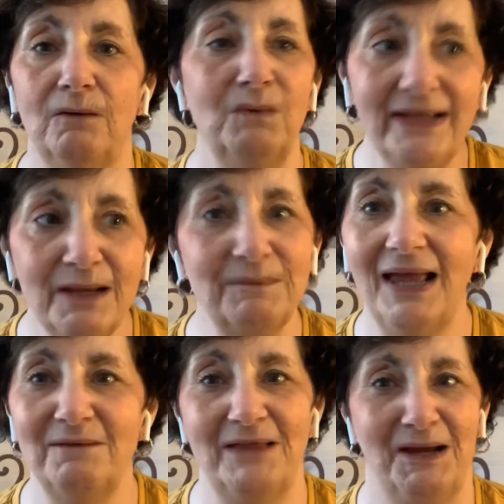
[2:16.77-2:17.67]
Why can't we
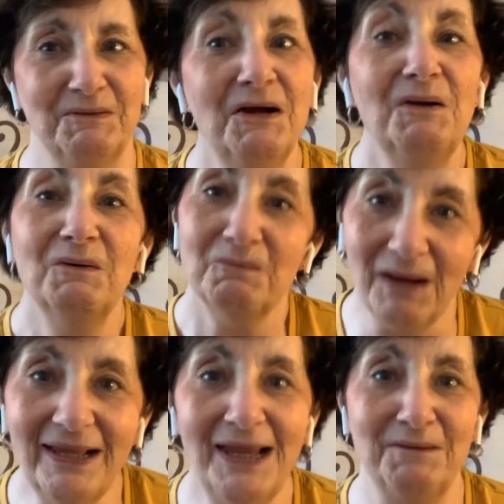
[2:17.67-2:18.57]
have that?
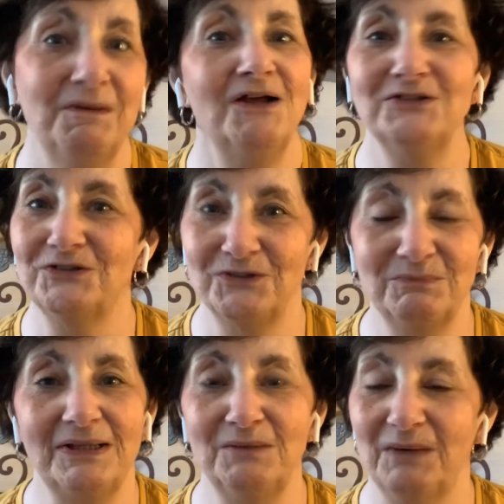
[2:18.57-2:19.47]
Why can't we all just do
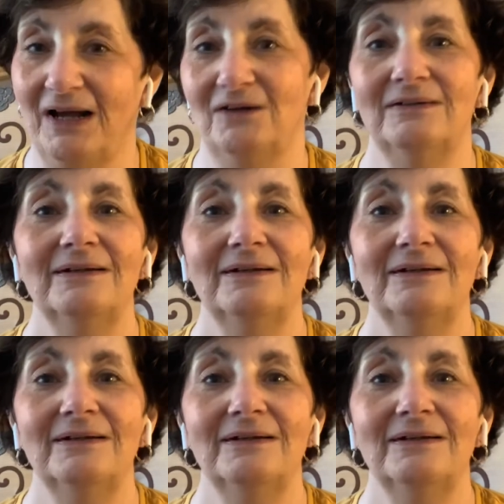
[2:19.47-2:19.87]
really well?